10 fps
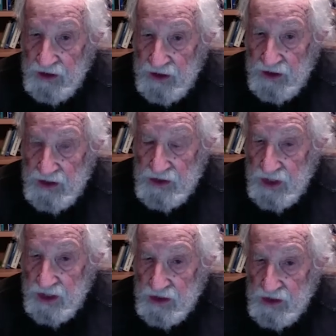These
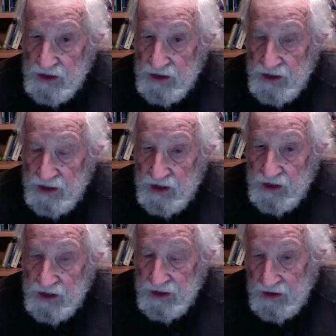days,
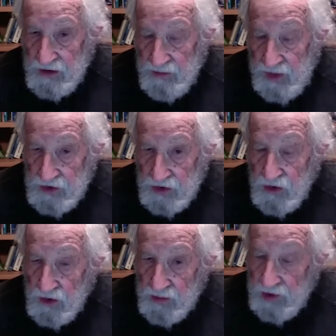major
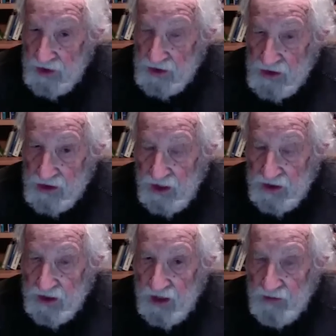corporations
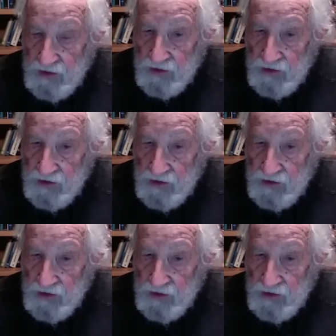like Apple